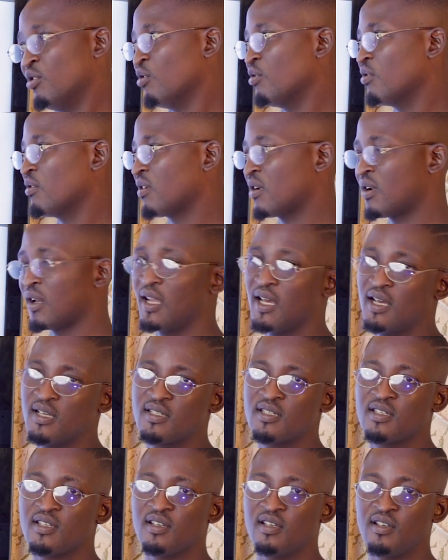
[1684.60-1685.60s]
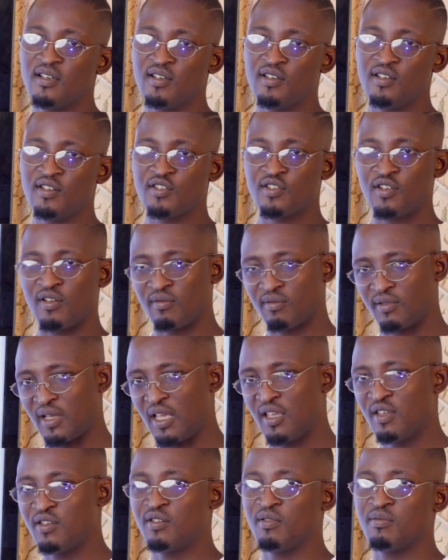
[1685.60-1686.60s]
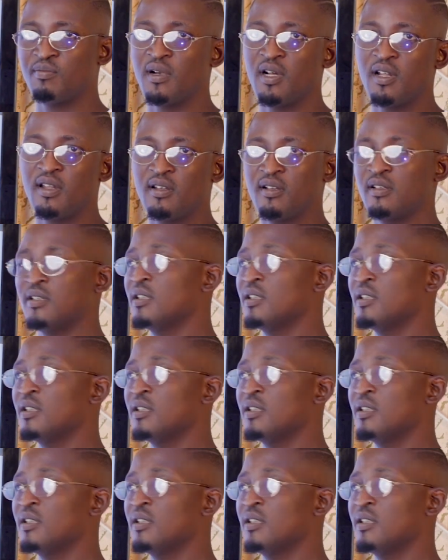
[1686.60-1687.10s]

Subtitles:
whole class. So thank you, brother.